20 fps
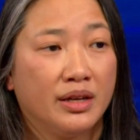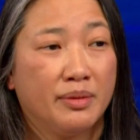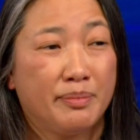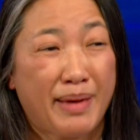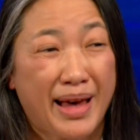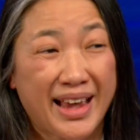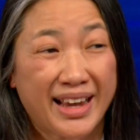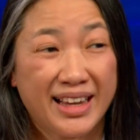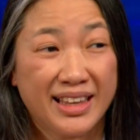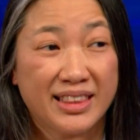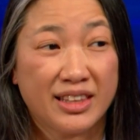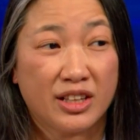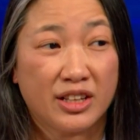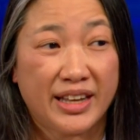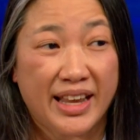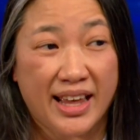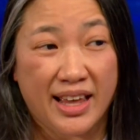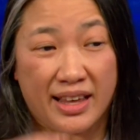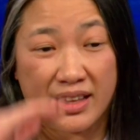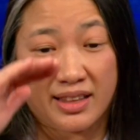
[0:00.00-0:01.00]
Back in the
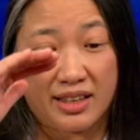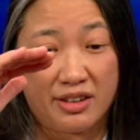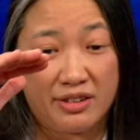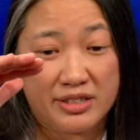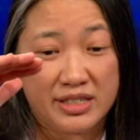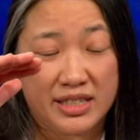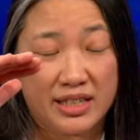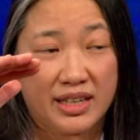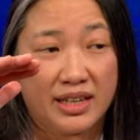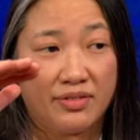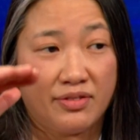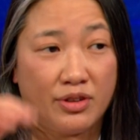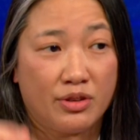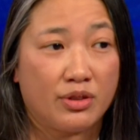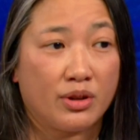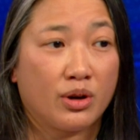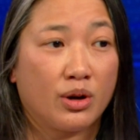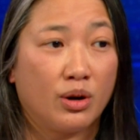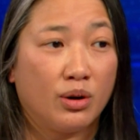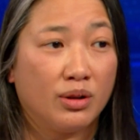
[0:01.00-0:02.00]
day, they used to give you
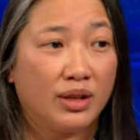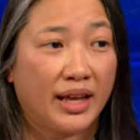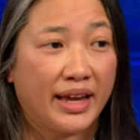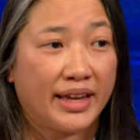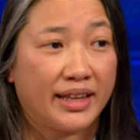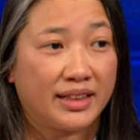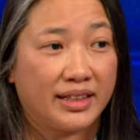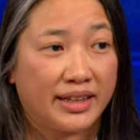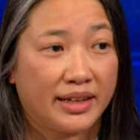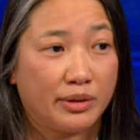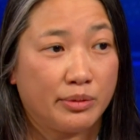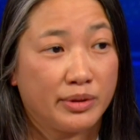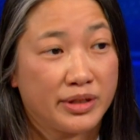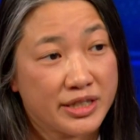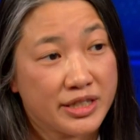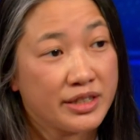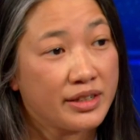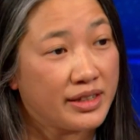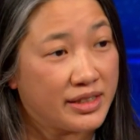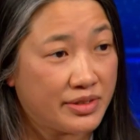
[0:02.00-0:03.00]
the GoLytely,
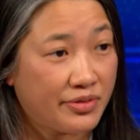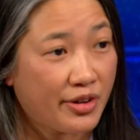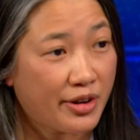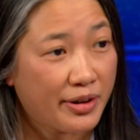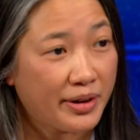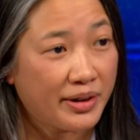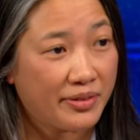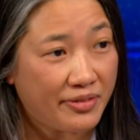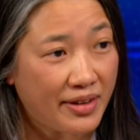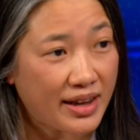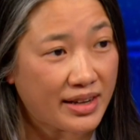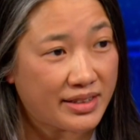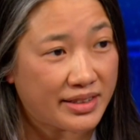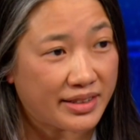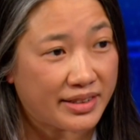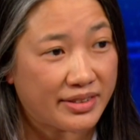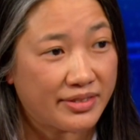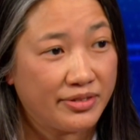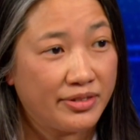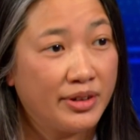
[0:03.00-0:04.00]
which is very
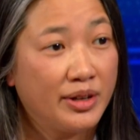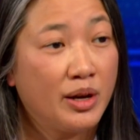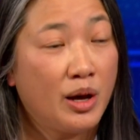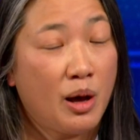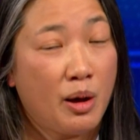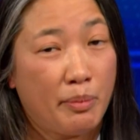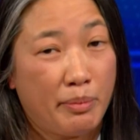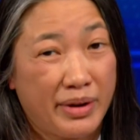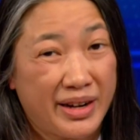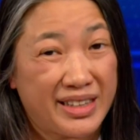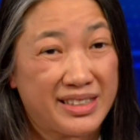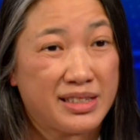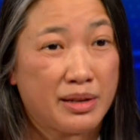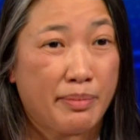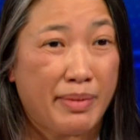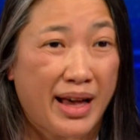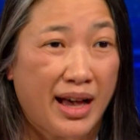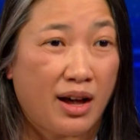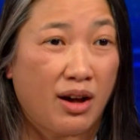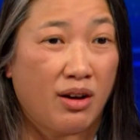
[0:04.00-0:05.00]
effective, but it's
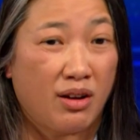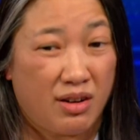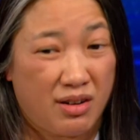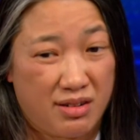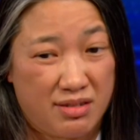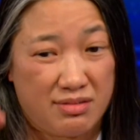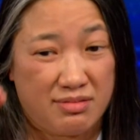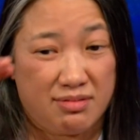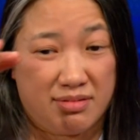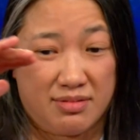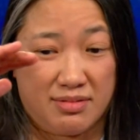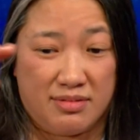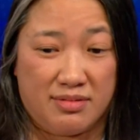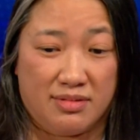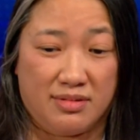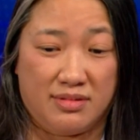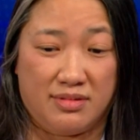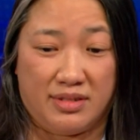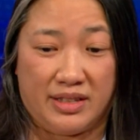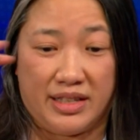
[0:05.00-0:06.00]
about
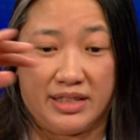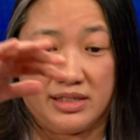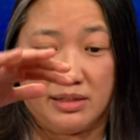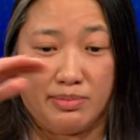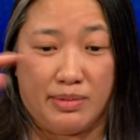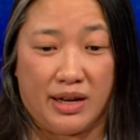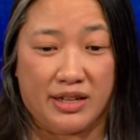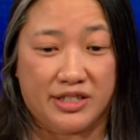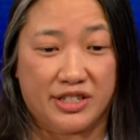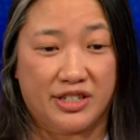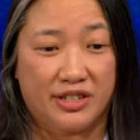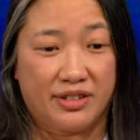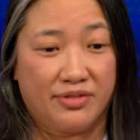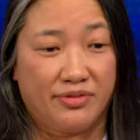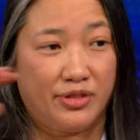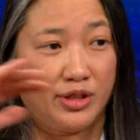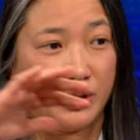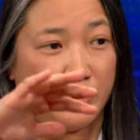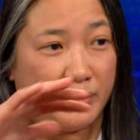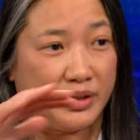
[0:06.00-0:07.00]
this much
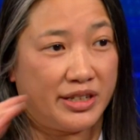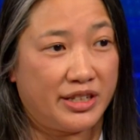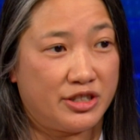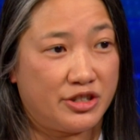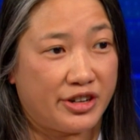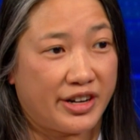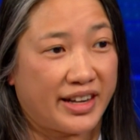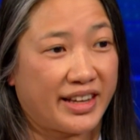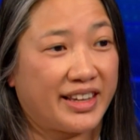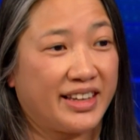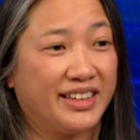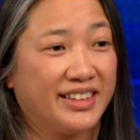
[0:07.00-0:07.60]
fluid Oof. to drink.